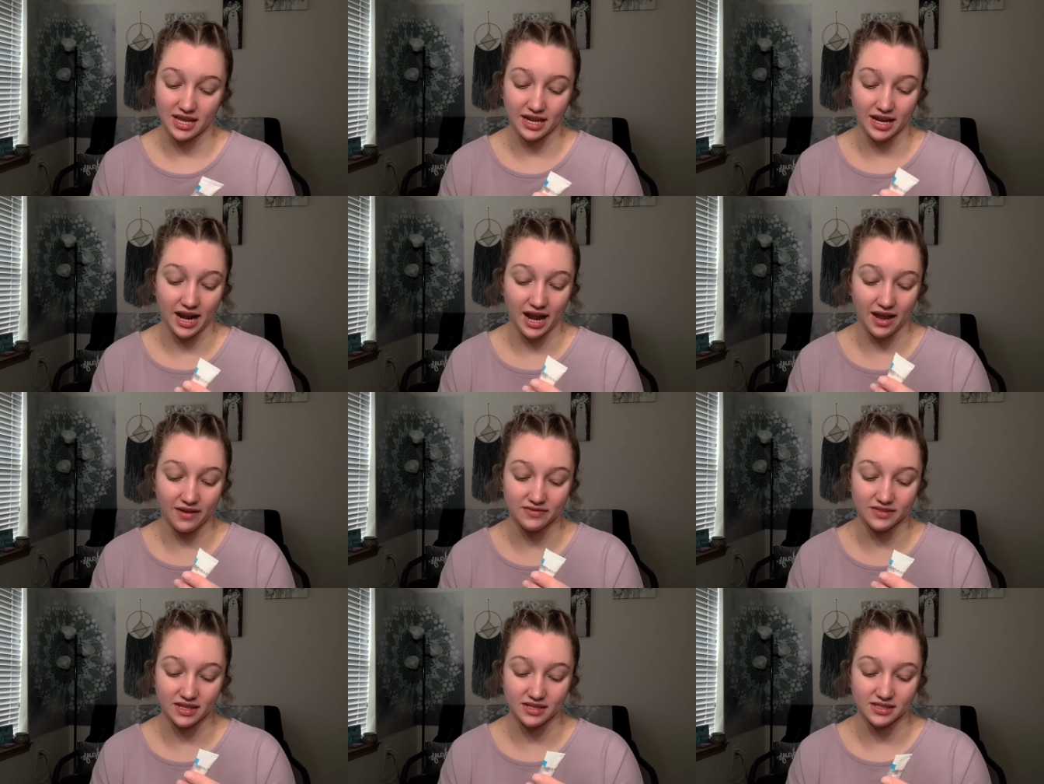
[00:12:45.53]
and I
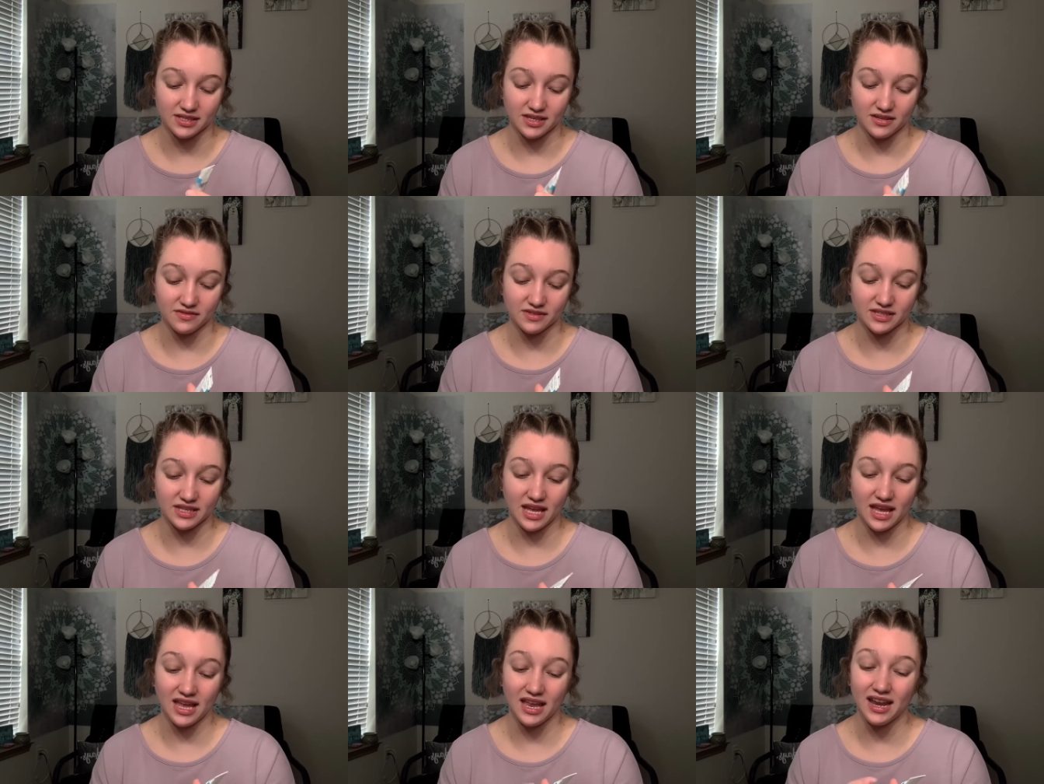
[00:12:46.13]
have sensitive
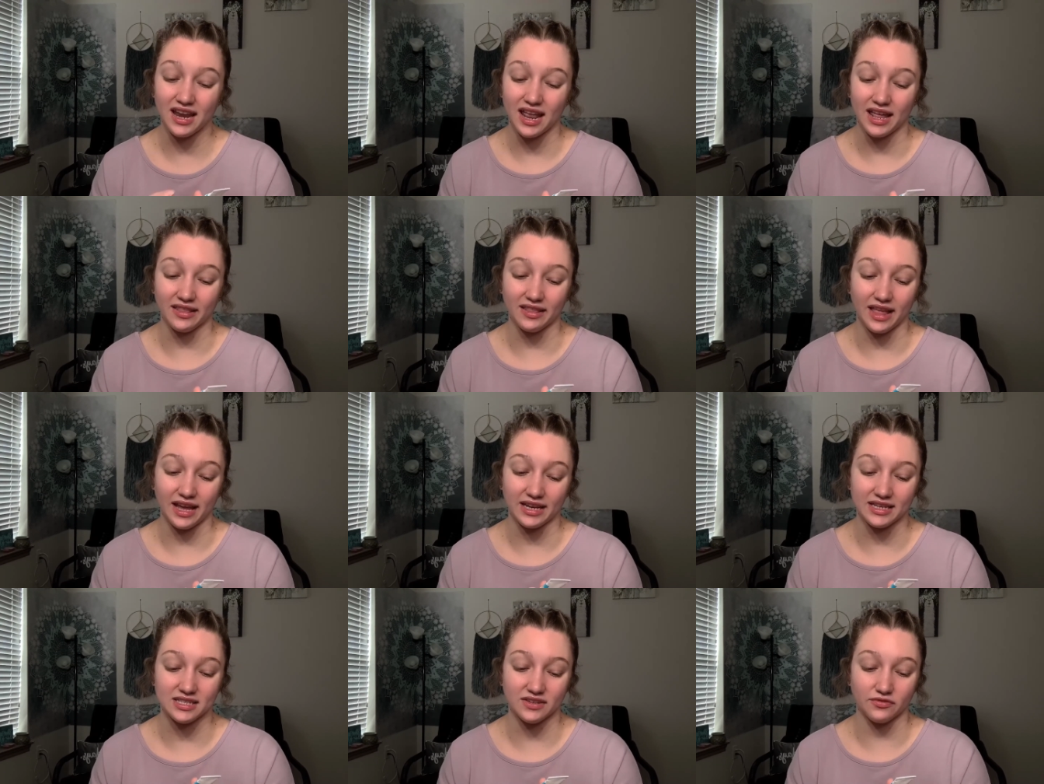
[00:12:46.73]
skin and
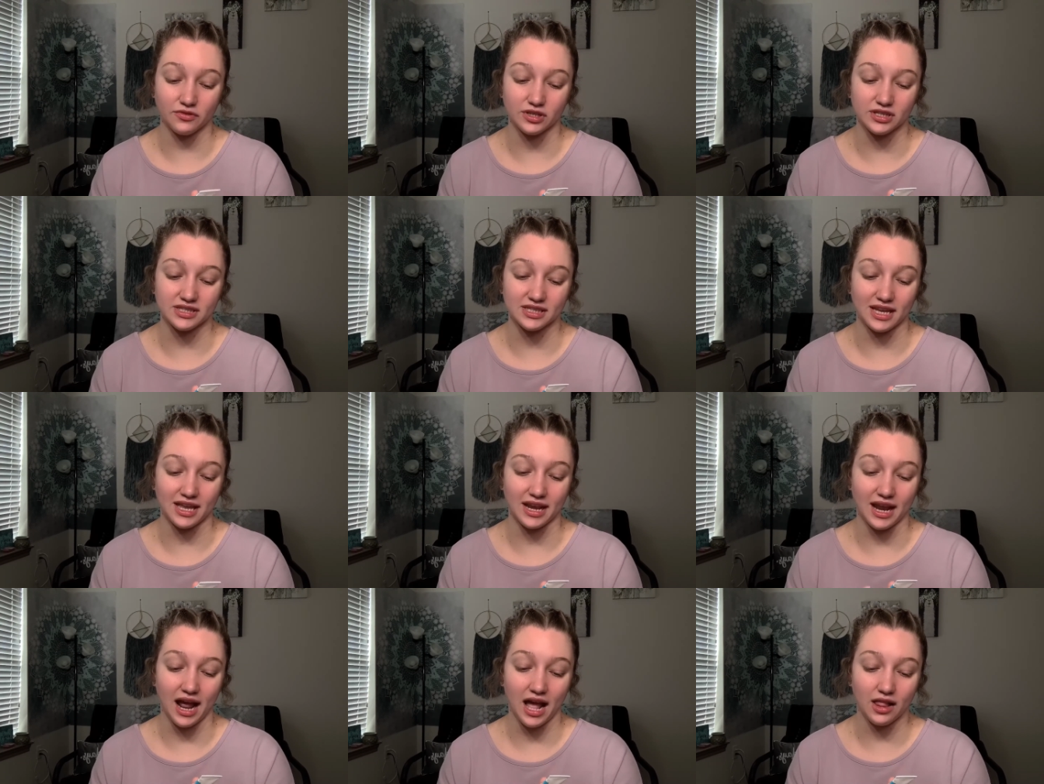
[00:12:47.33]
like different
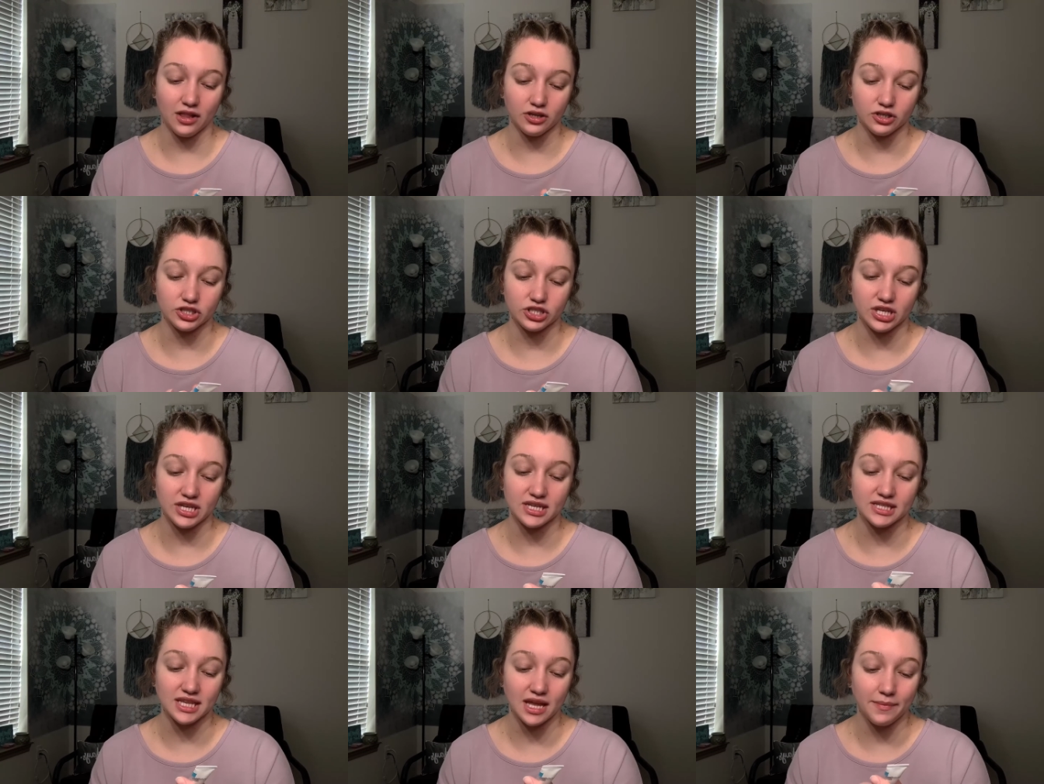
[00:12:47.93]
skin
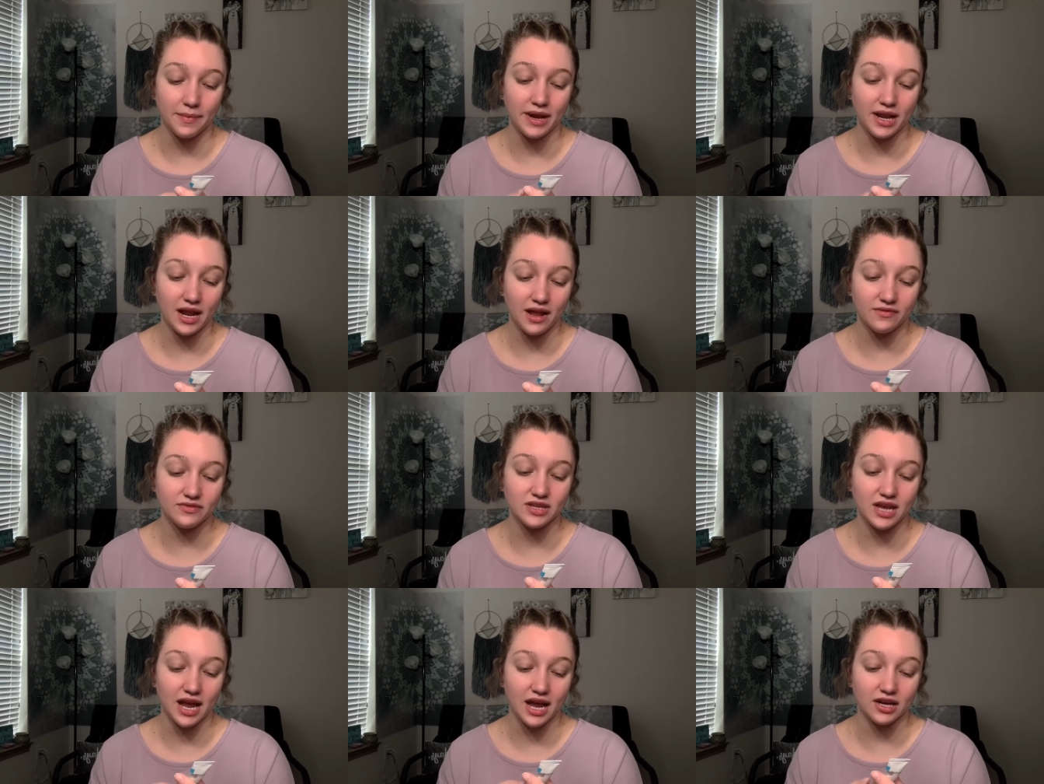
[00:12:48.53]
allergies, I might have
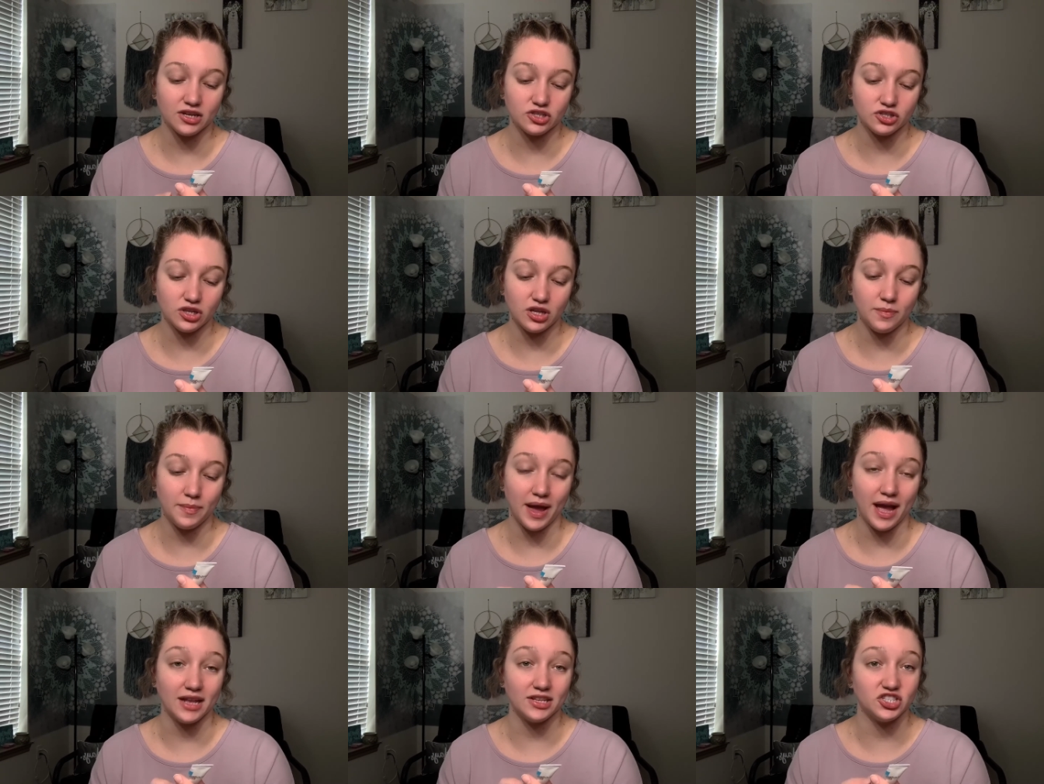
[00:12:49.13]
to actually
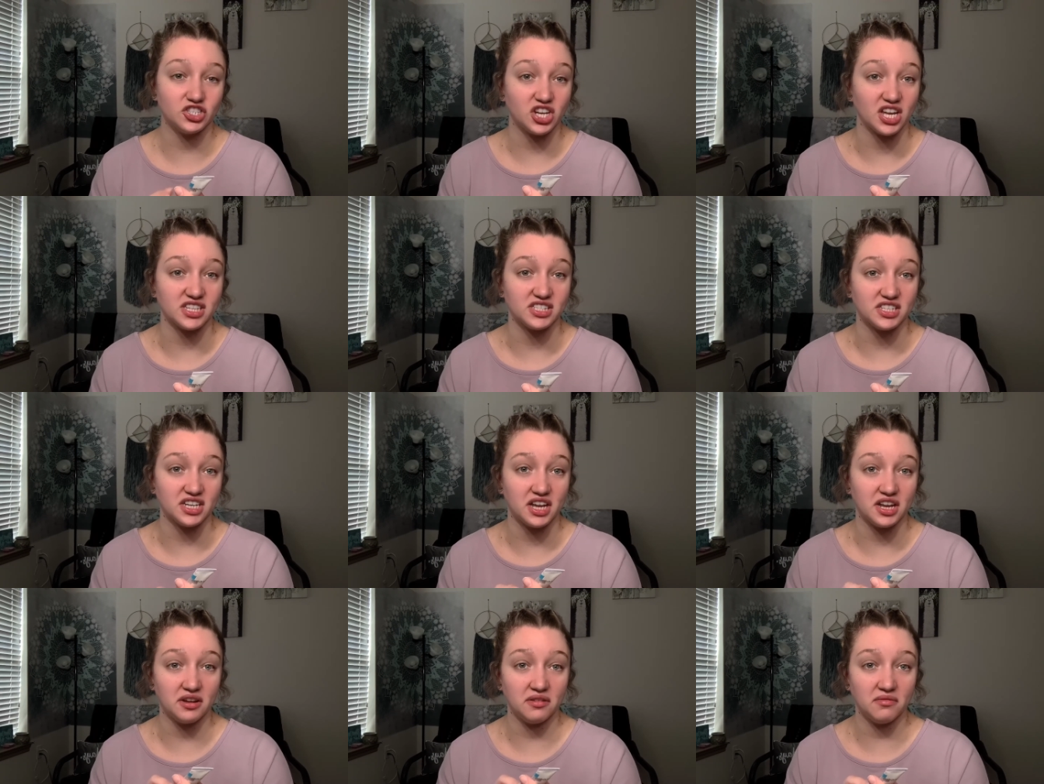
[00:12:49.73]
patch test it.